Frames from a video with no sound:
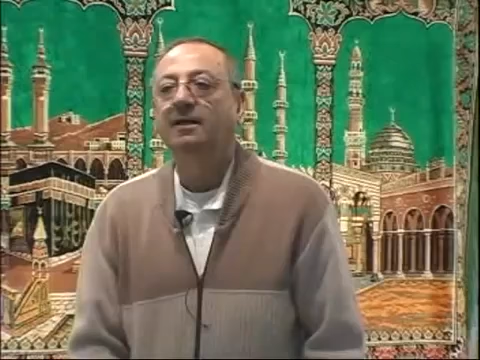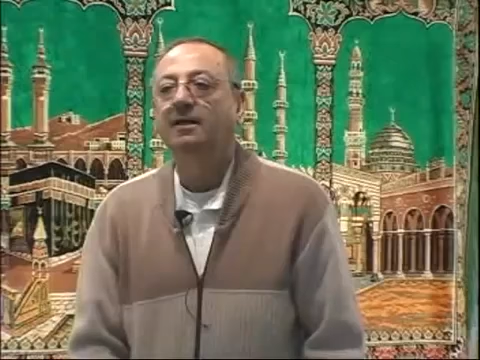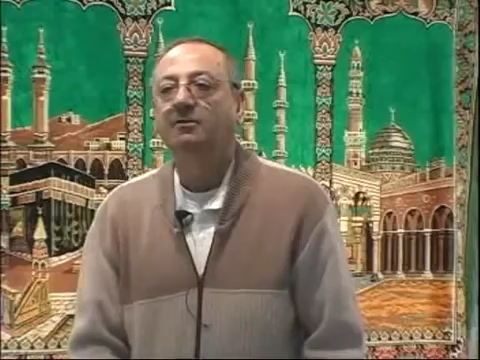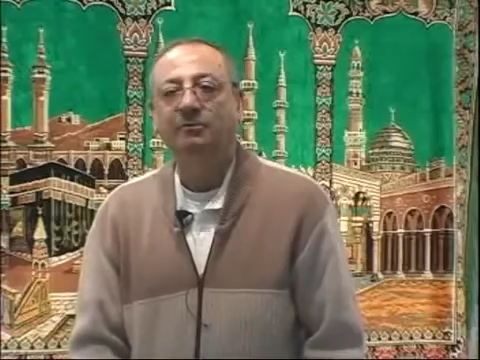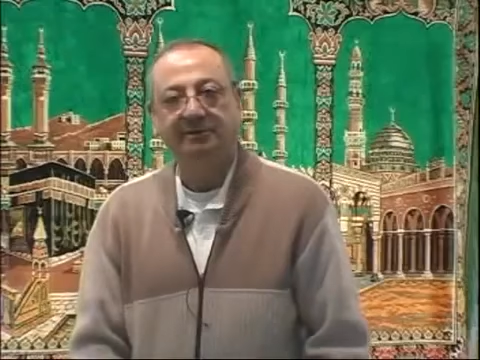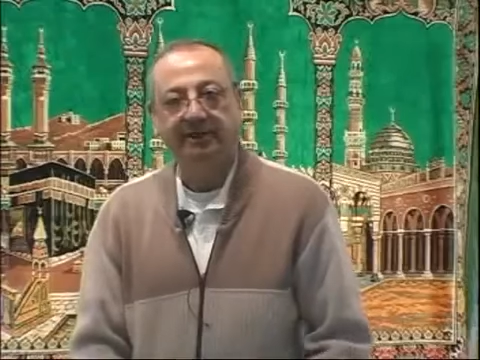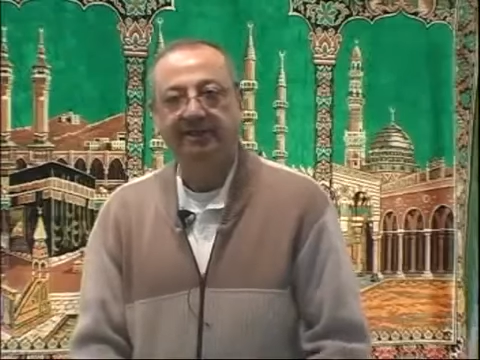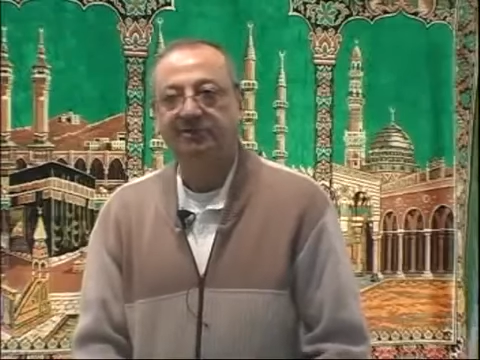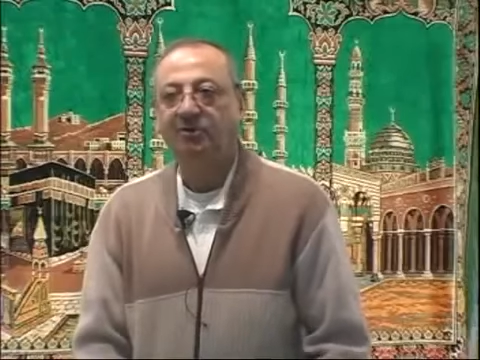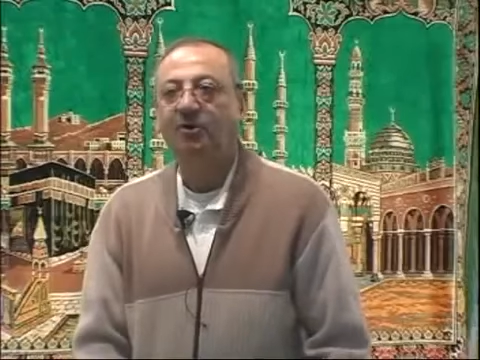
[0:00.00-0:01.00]
We take
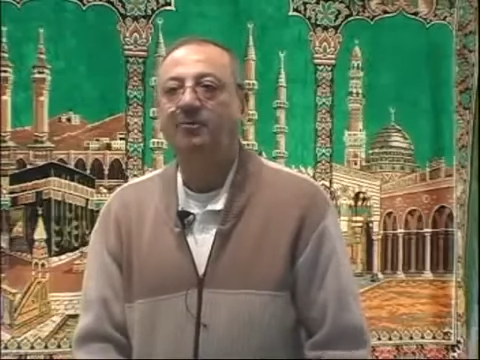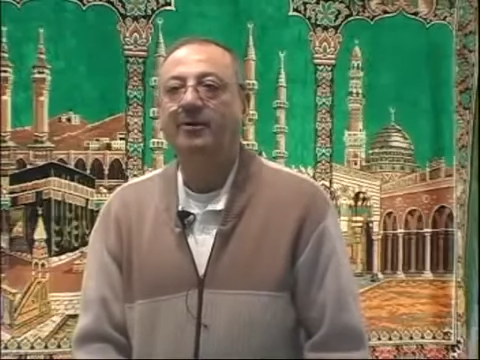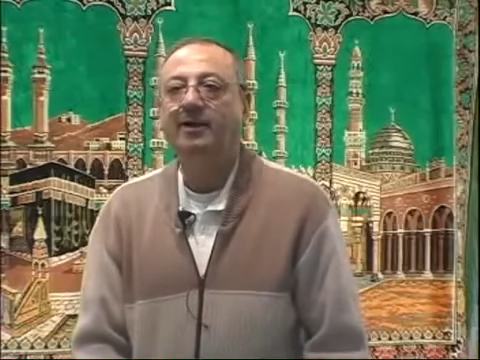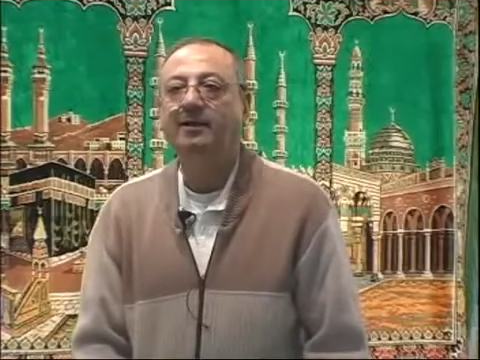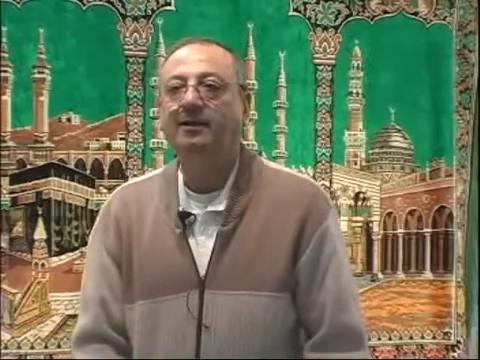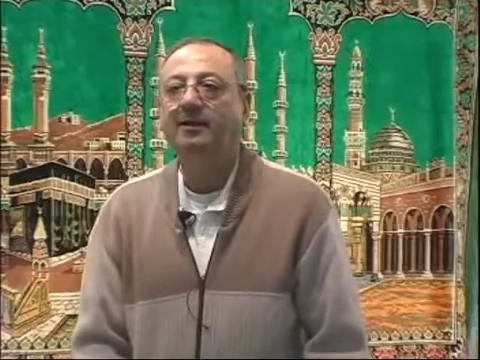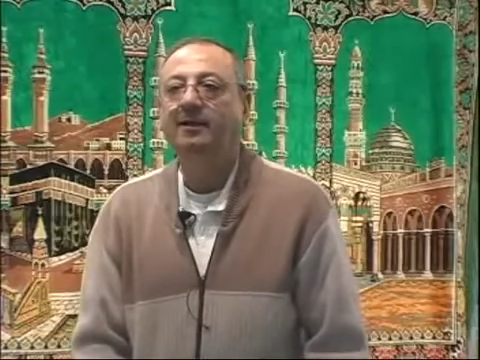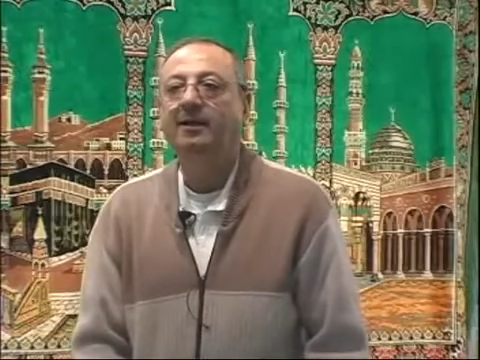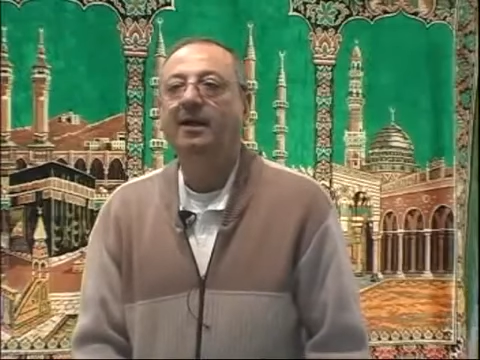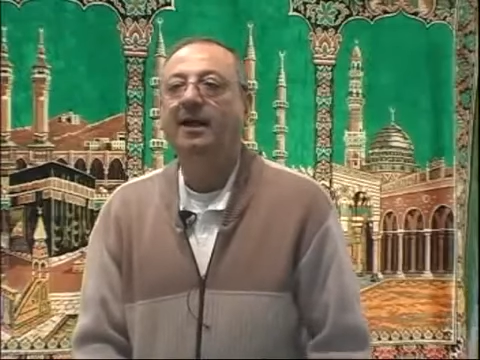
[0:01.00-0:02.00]
a short break,
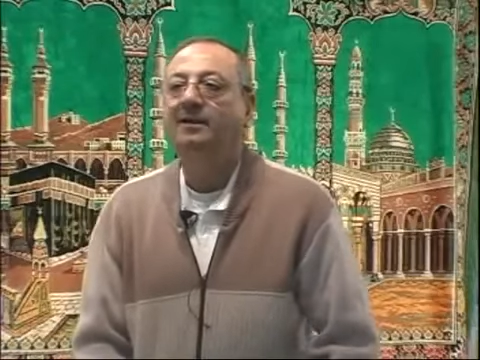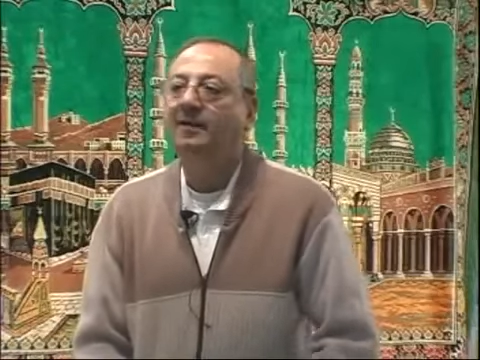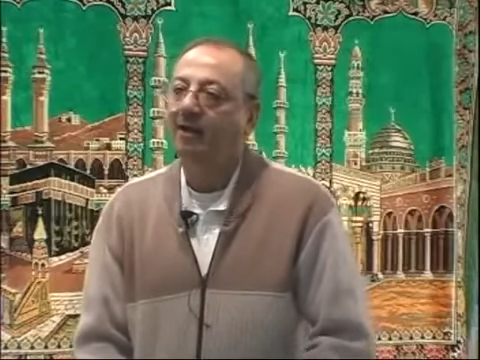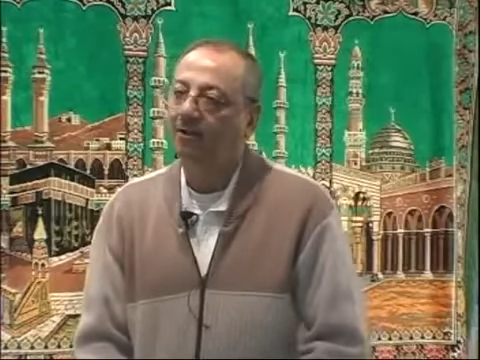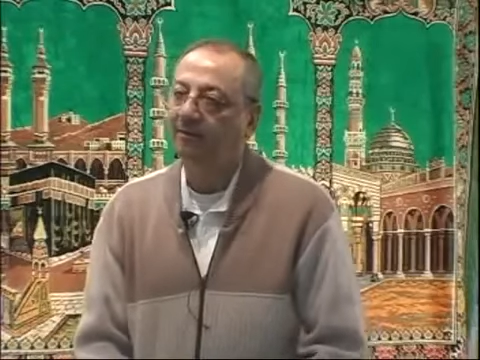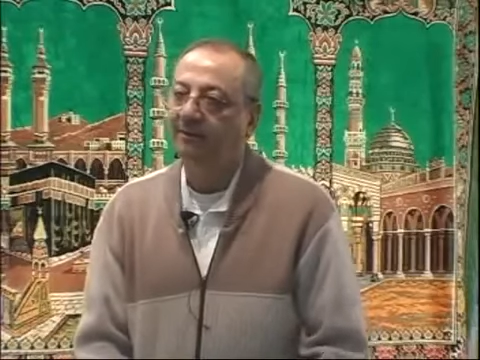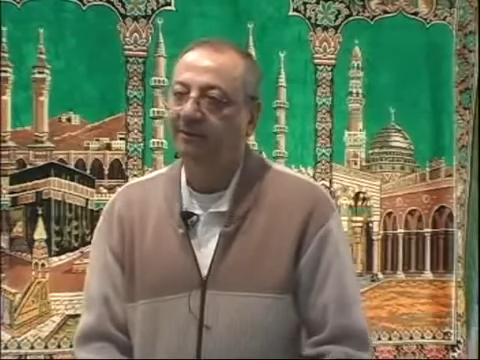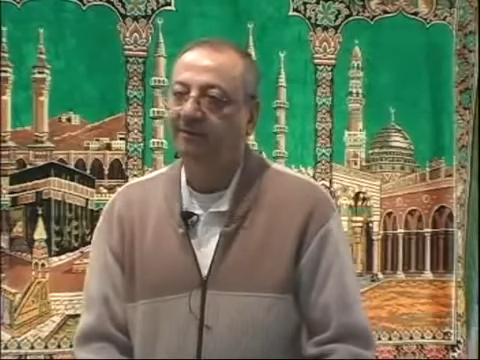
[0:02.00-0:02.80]
and now